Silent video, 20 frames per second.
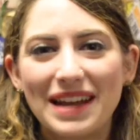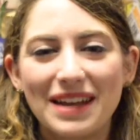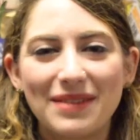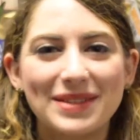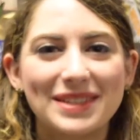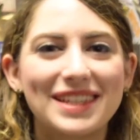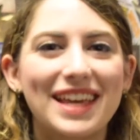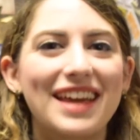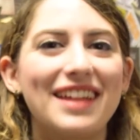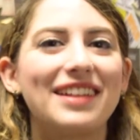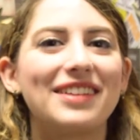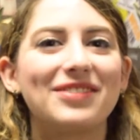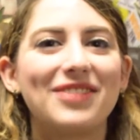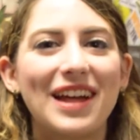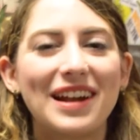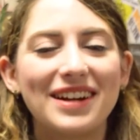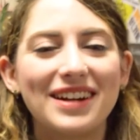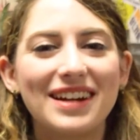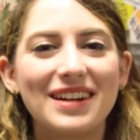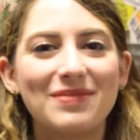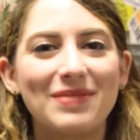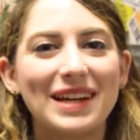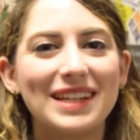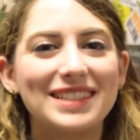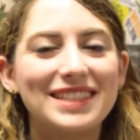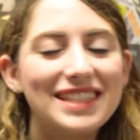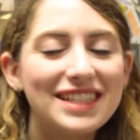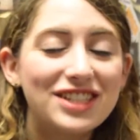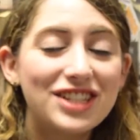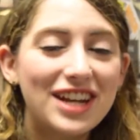name is Caitlin Better, and my
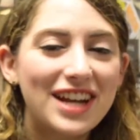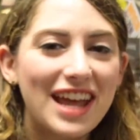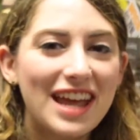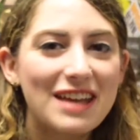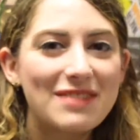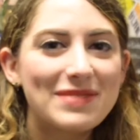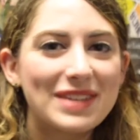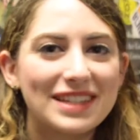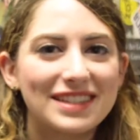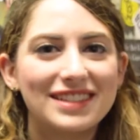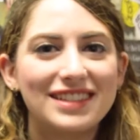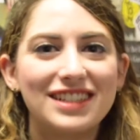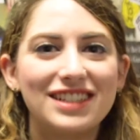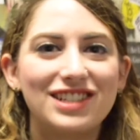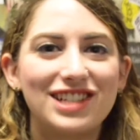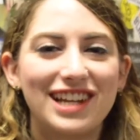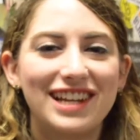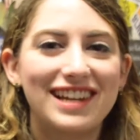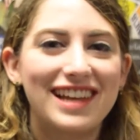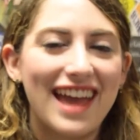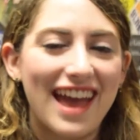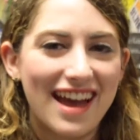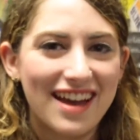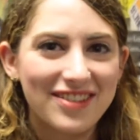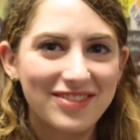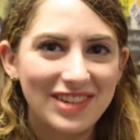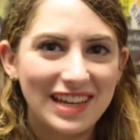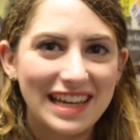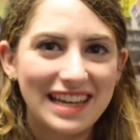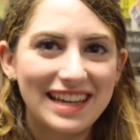D J name is D J
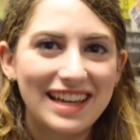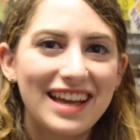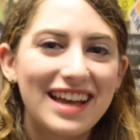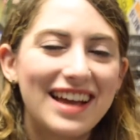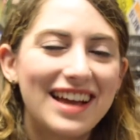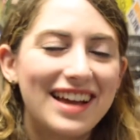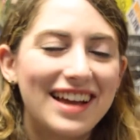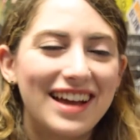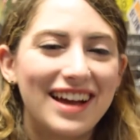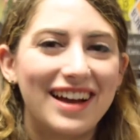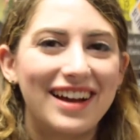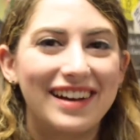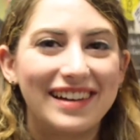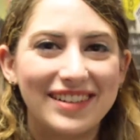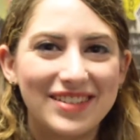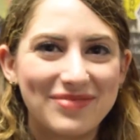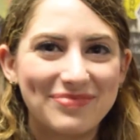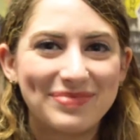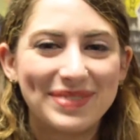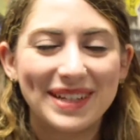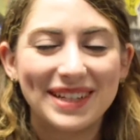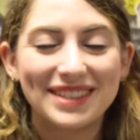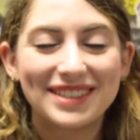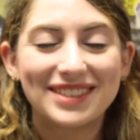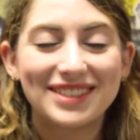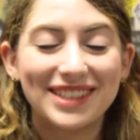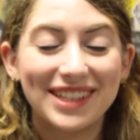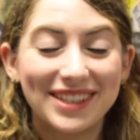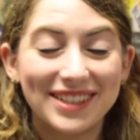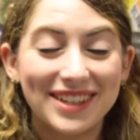Cat V. Um, but it
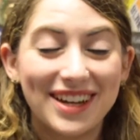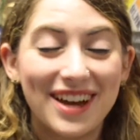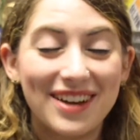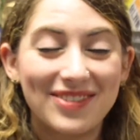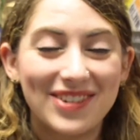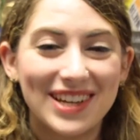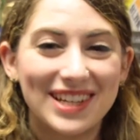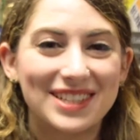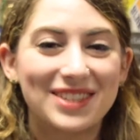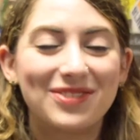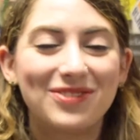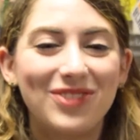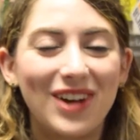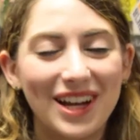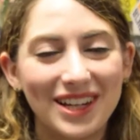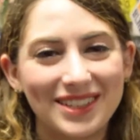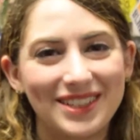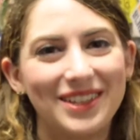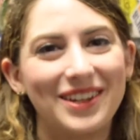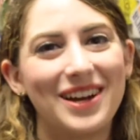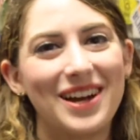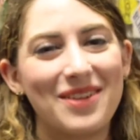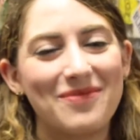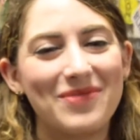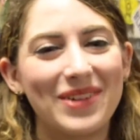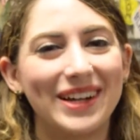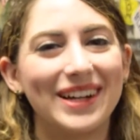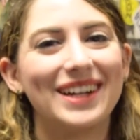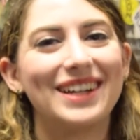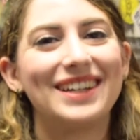started off as Foxy
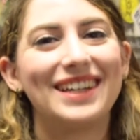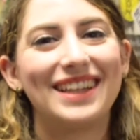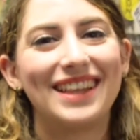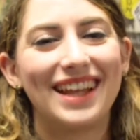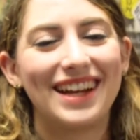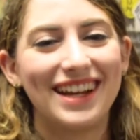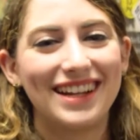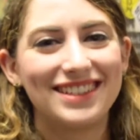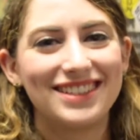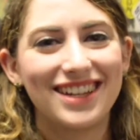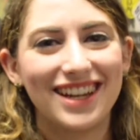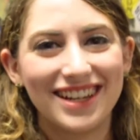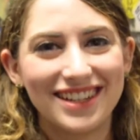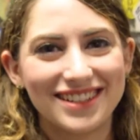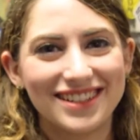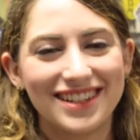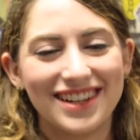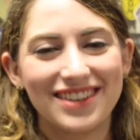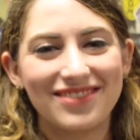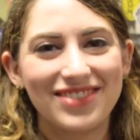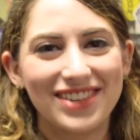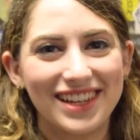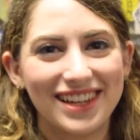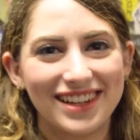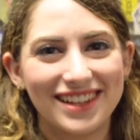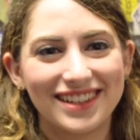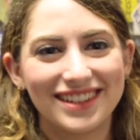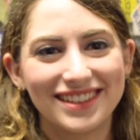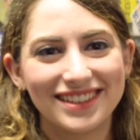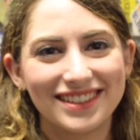Grandpa, and then I changed it
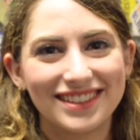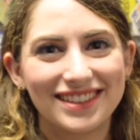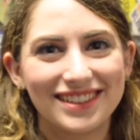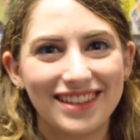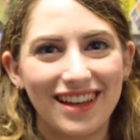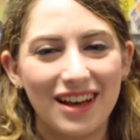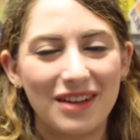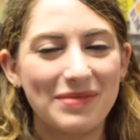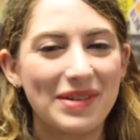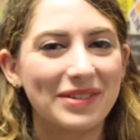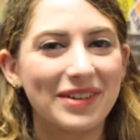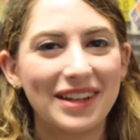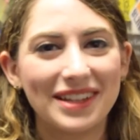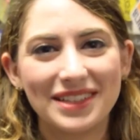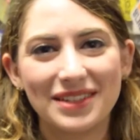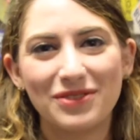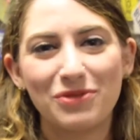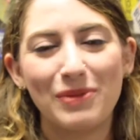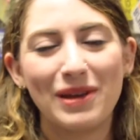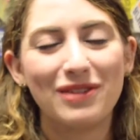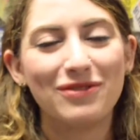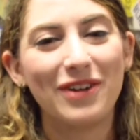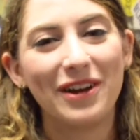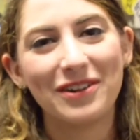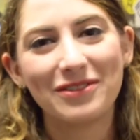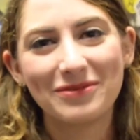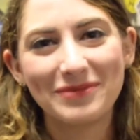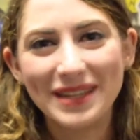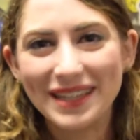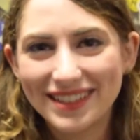because all my relatives made fun
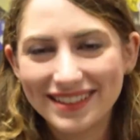of me.